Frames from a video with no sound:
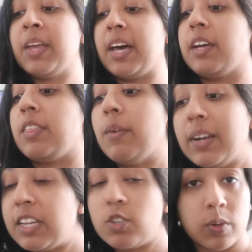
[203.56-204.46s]
And I
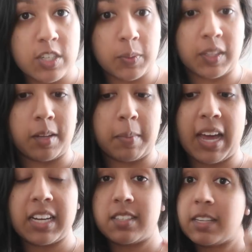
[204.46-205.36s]
thoroughly enjoy doing them,
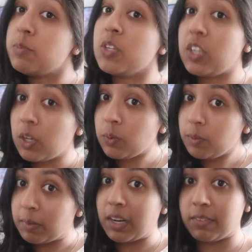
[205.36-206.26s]
and it seems that you,
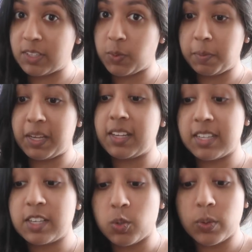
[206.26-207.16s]
my lovely sweet peas,
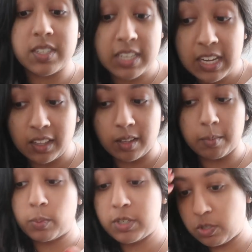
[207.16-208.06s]
enjoy seeing
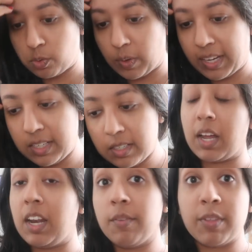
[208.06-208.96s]
them, which is great.
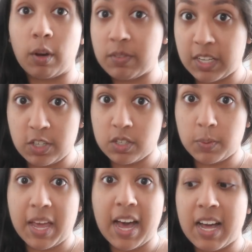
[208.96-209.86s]
I love the conversations
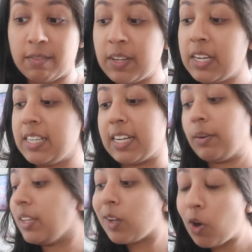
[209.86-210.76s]
that we have
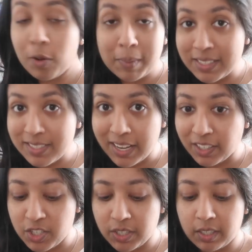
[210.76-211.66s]
down in the comments
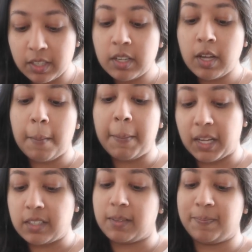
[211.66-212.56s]
section,
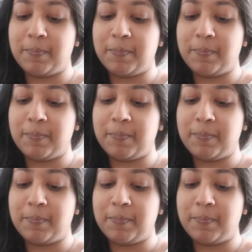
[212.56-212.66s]
but